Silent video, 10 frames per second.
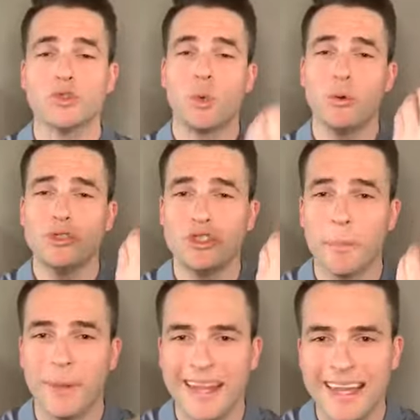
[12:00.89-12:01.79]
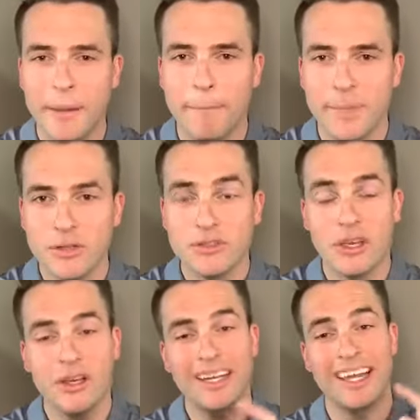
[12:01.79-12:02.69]
What was your plan built
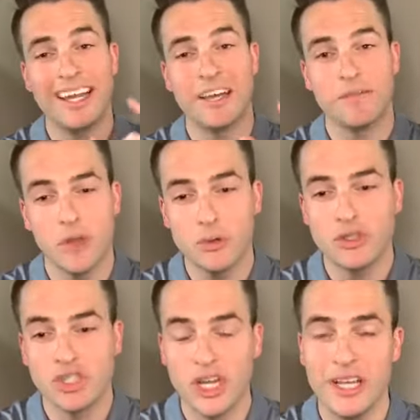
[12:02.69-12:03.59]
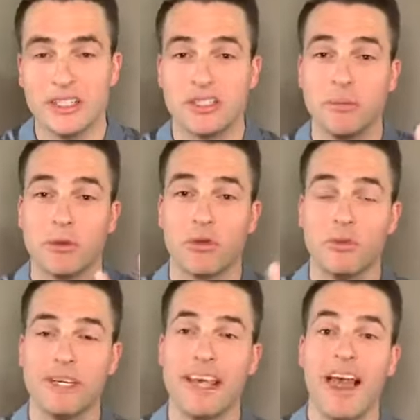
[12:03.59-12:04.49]
on, and have those changed? Number
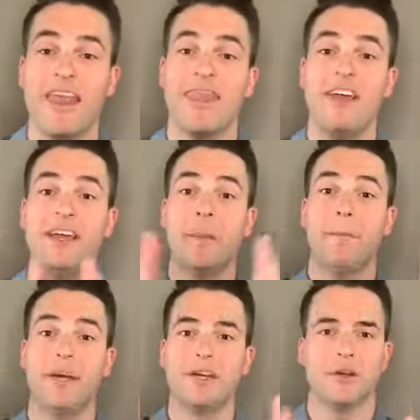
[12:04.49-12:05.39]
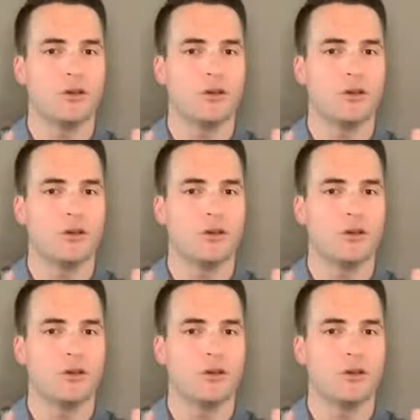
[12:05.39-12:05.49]
3, think bigger.